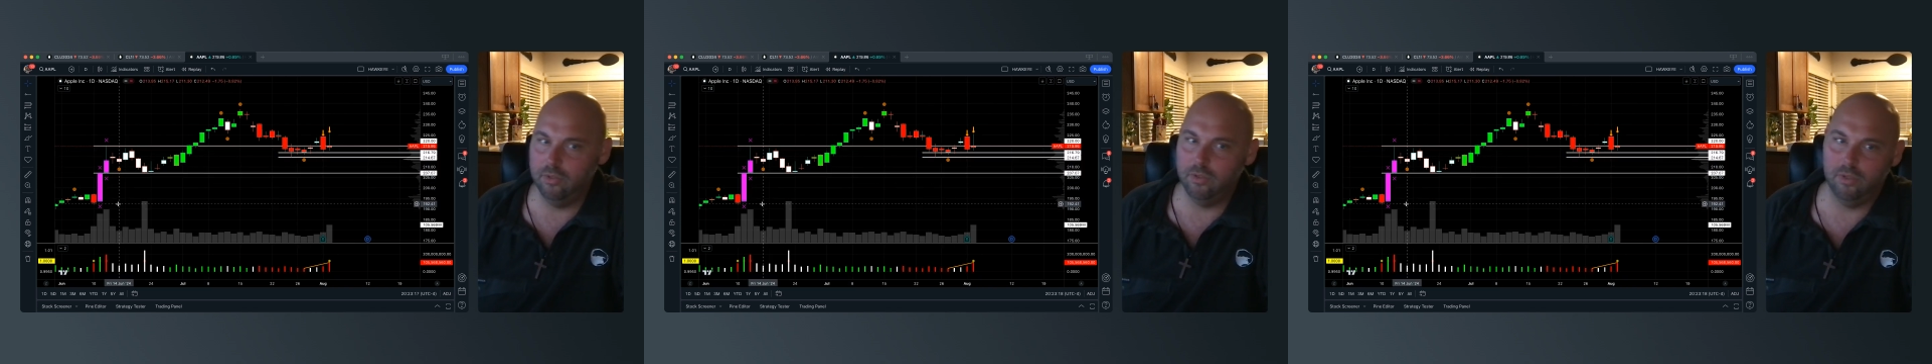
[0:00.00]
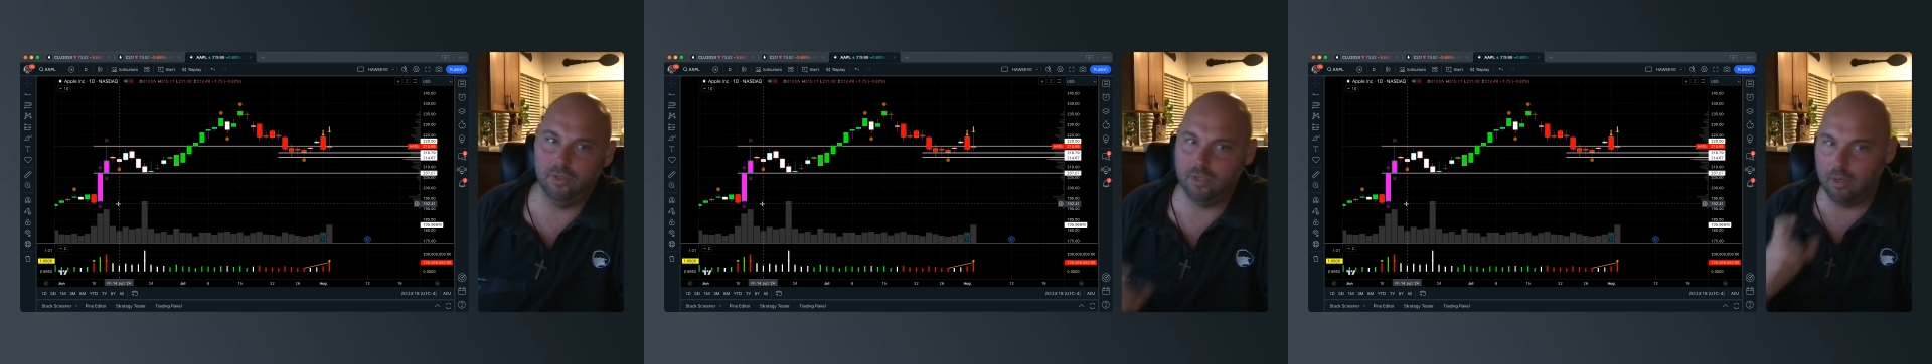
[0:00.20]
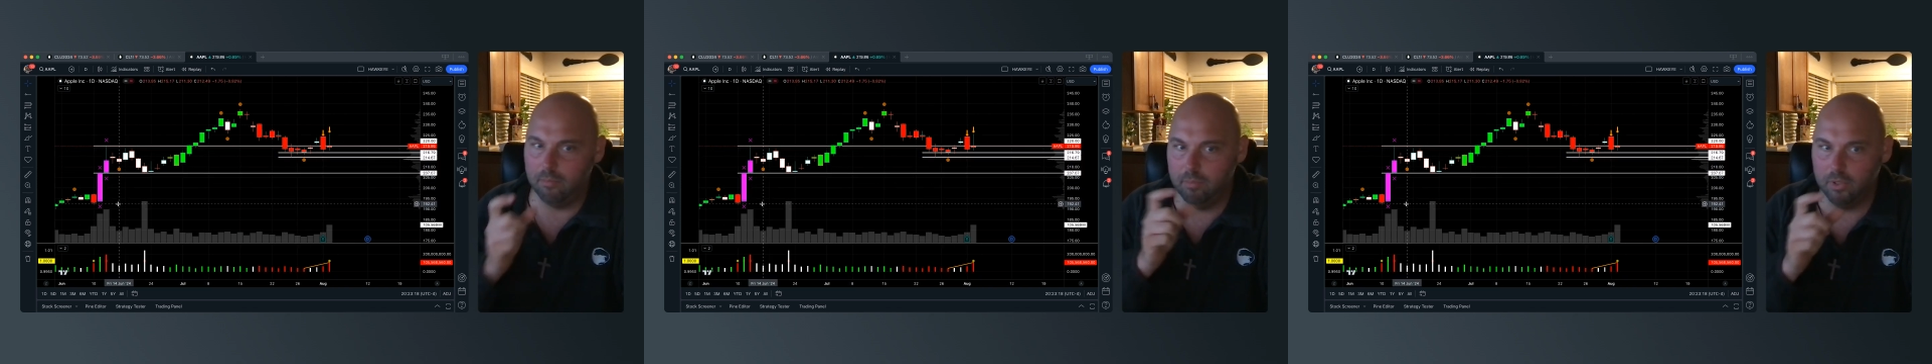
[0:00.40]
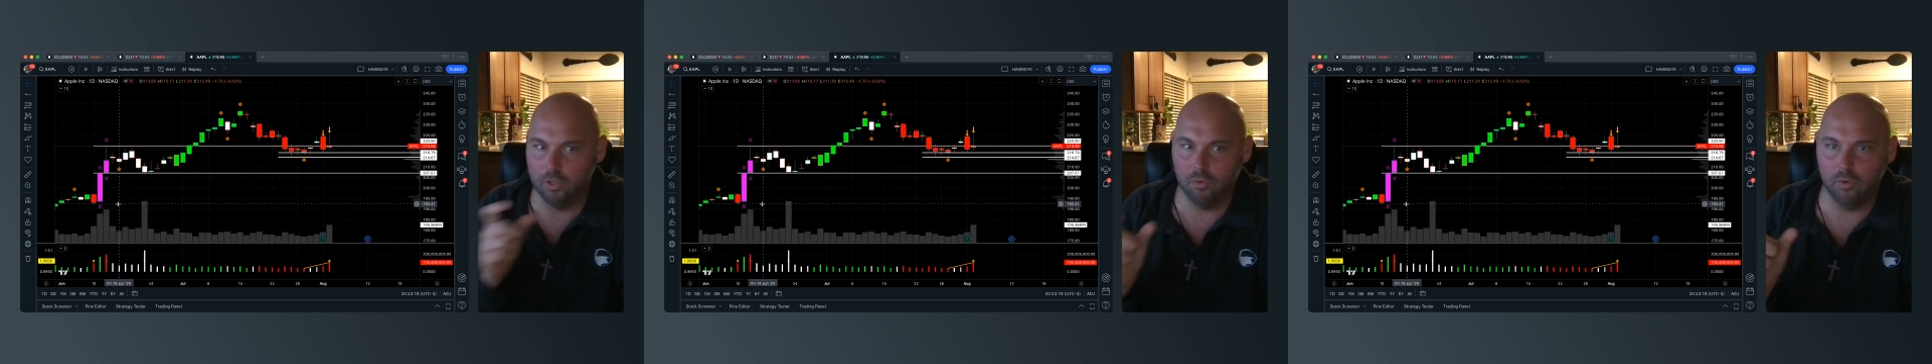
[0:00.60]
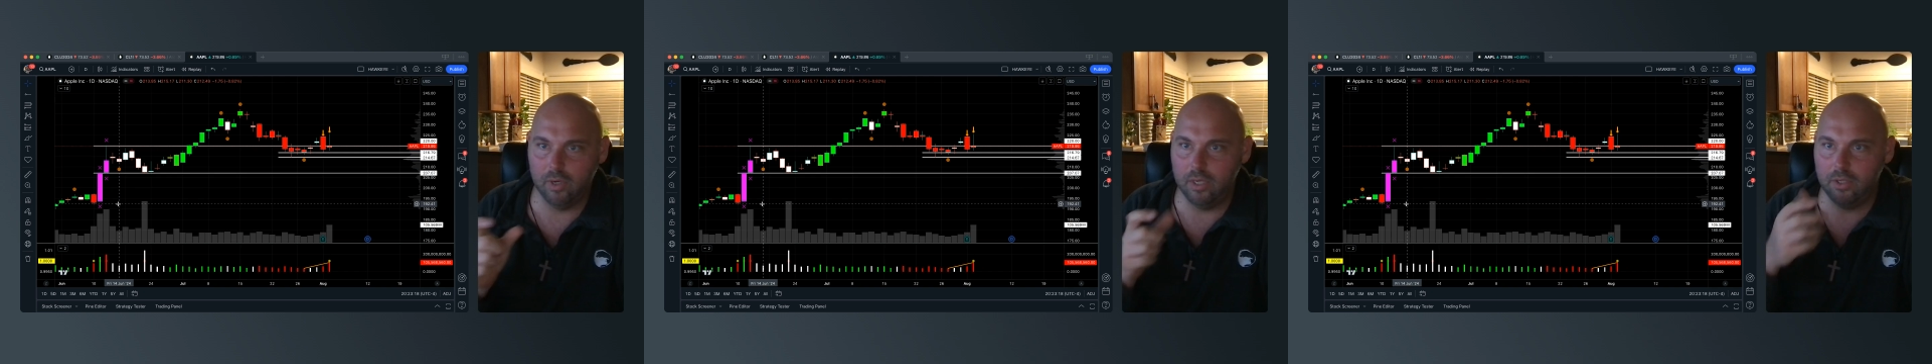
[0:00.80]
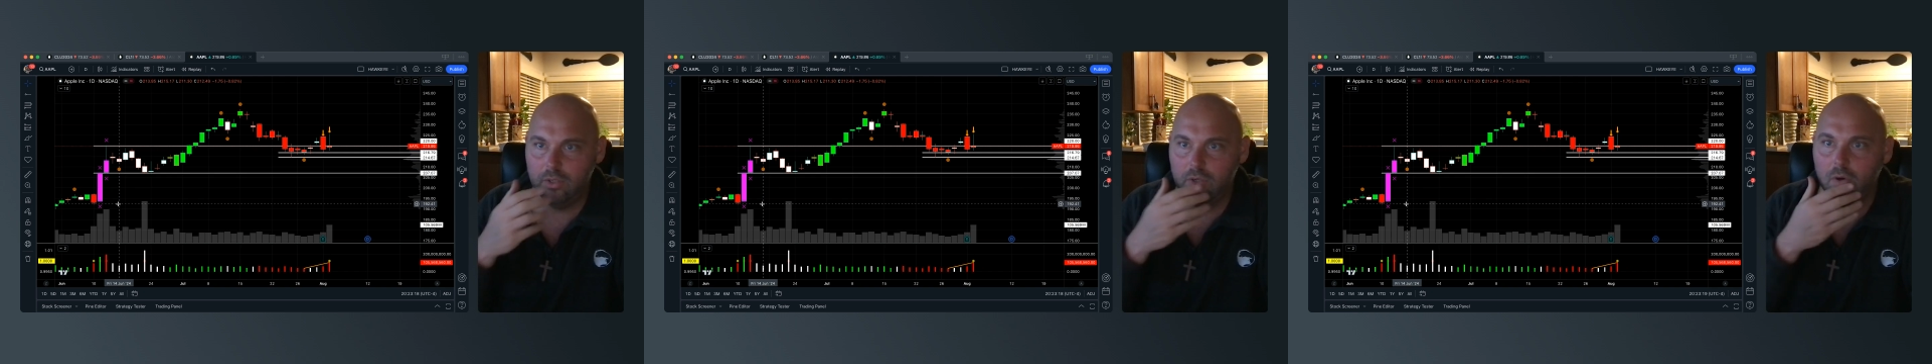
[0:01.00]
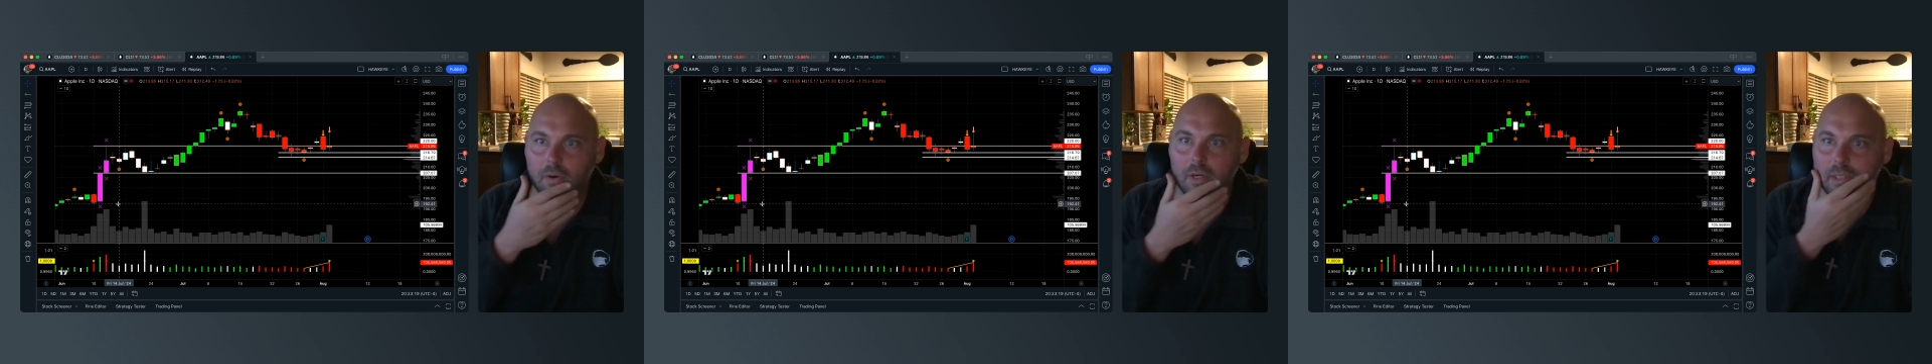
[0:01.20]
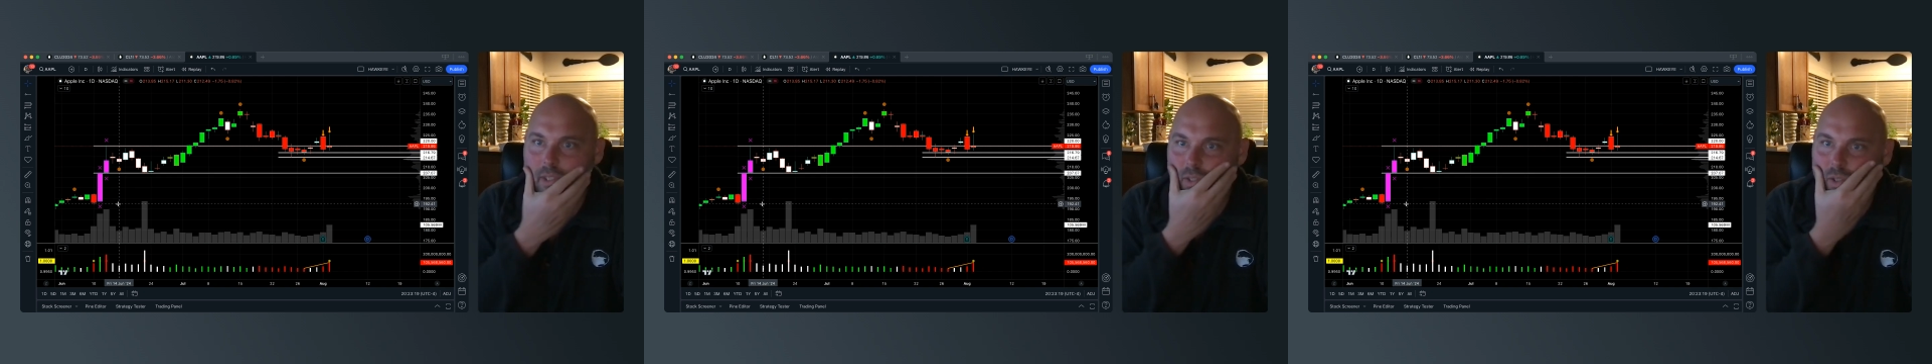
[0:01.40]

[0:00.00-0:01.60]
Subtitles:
to some degree starting to